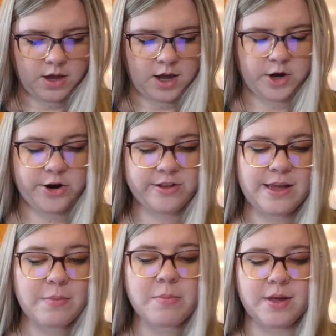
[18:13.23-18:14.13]
A girl
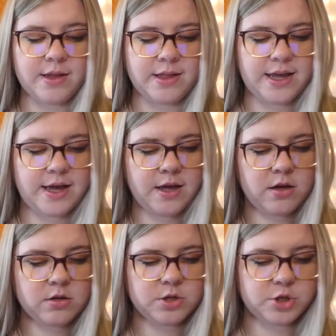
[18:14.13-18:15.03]
named
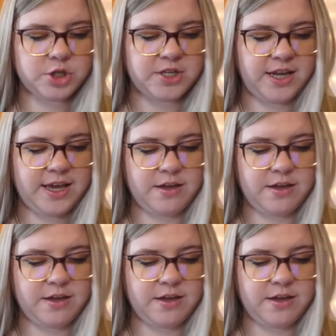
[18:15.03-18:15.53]
Amelia, she